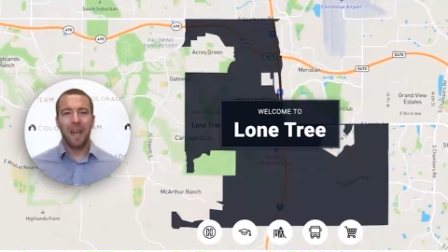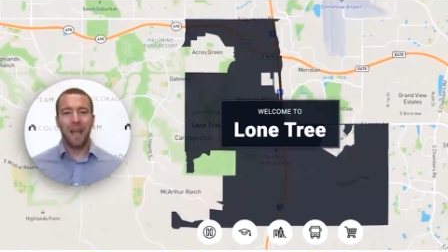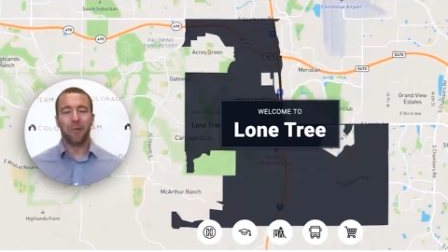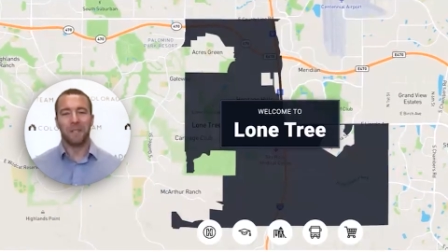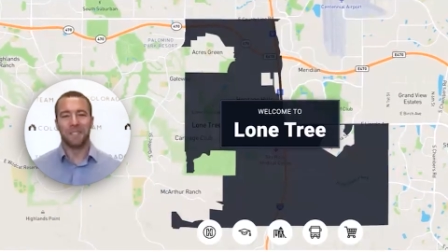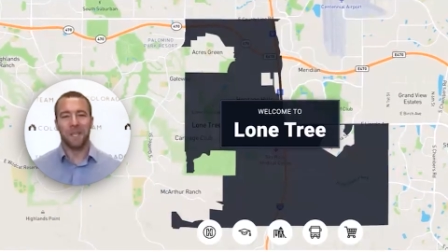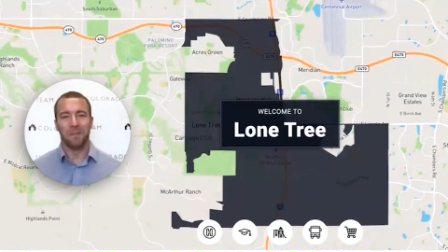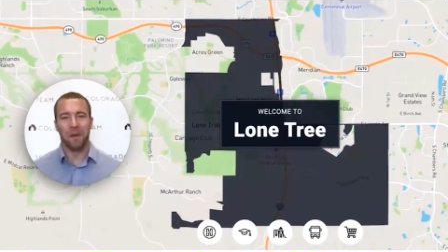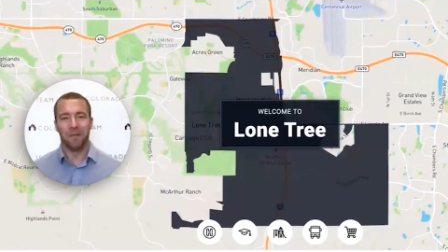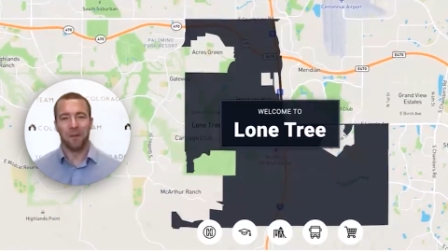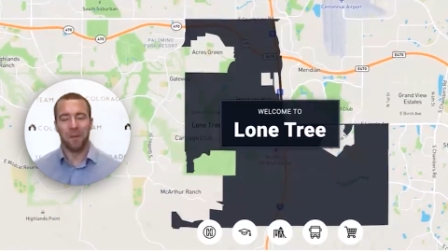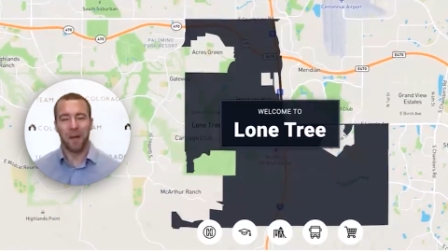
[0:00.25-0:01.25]
Hey, what's up
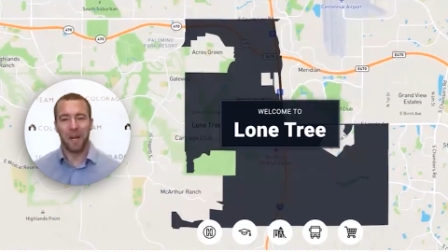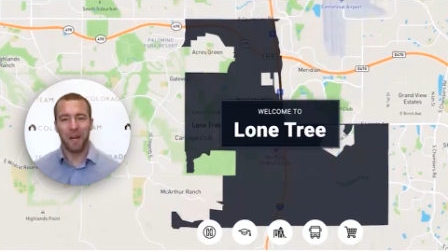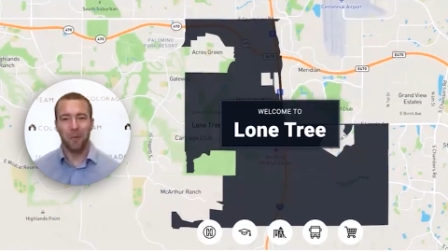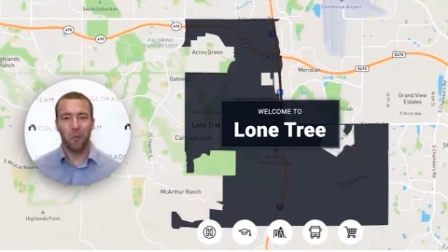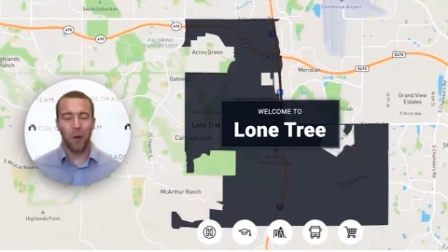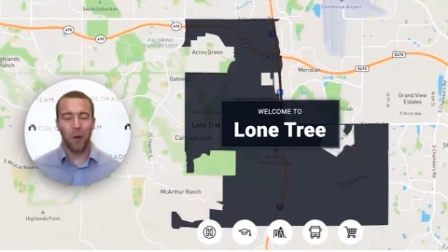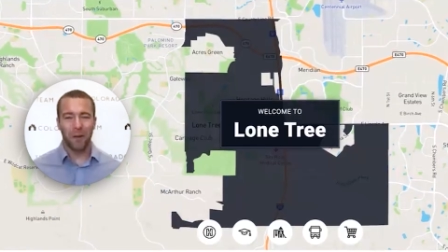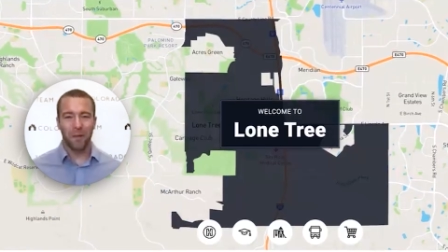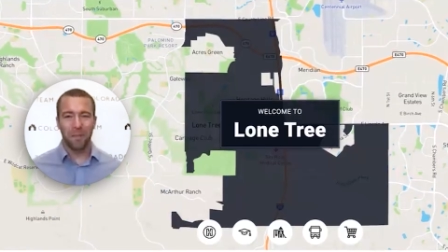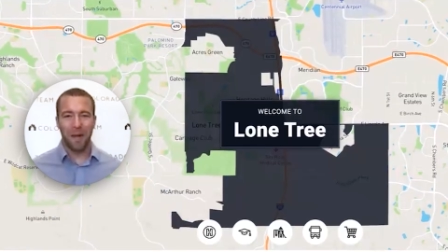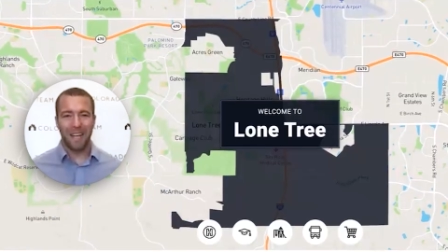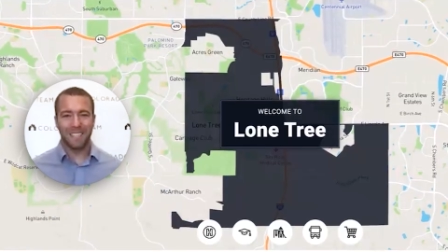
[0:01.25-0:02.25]
everybody?
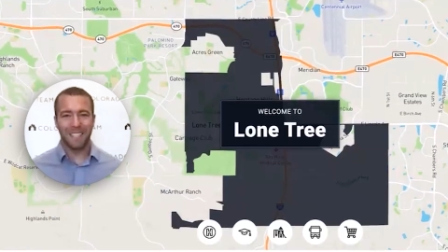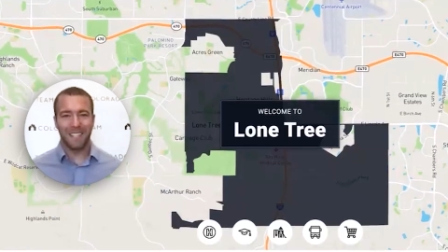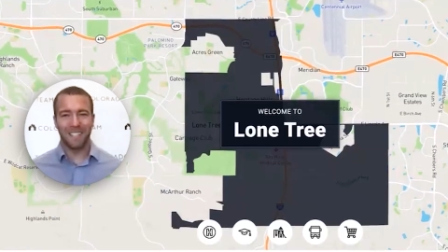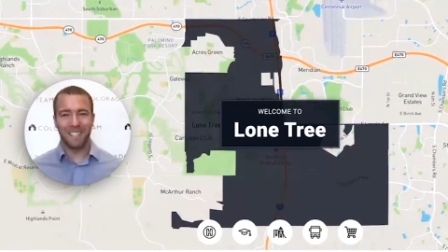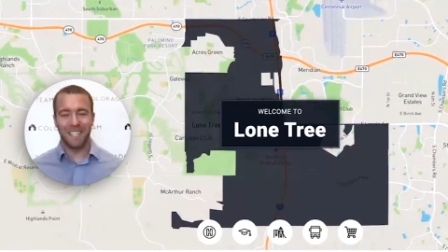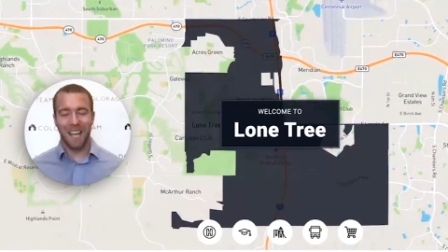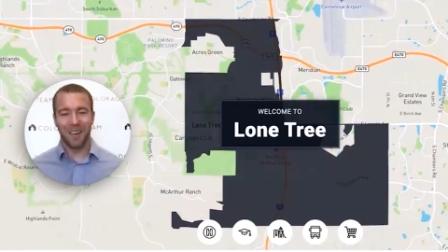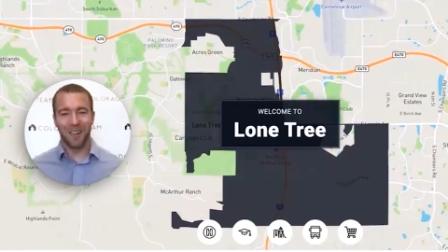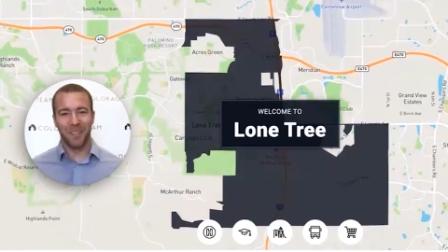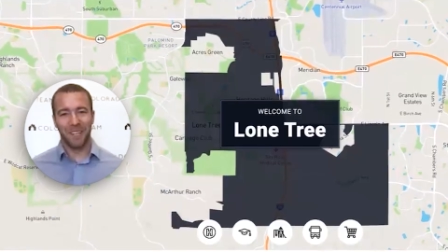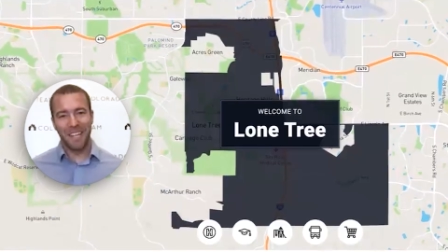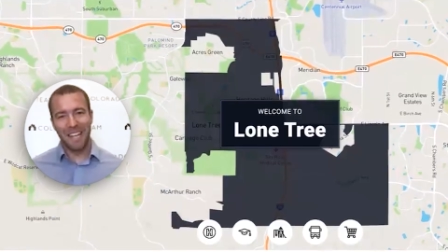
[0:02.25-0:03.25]
Welcome back to the
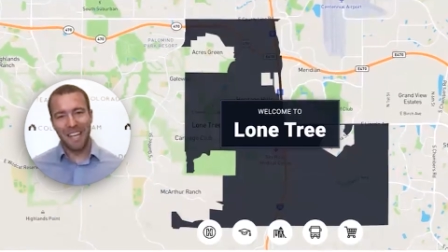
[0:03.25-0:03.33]
channel.